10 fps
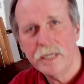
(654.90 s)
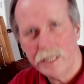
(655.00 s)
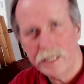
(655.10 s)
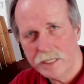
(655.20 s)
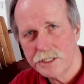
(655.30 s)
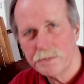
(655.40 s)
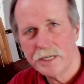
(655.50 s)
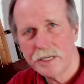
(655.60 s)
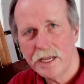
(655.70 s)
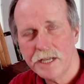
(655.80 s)
and a
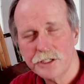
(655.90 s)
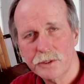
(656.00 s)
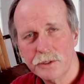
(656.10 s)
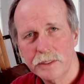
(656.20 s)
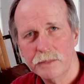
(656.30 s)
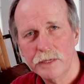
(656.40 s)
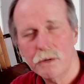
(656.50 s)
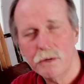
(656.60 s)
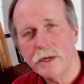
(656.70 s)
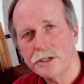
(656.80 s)
Schmidt-Cassegrain
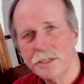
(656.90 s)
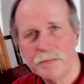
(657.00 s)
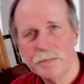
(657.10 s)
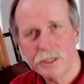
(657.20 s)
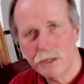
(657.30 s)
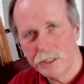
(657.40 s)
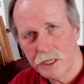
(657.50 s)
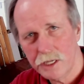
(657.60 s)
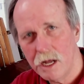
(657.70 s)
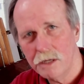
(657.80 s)
require something called
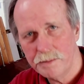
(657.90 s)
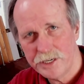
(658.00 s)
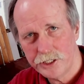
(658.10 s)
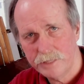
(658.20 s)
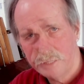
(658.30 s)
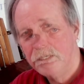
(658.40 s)
collimation.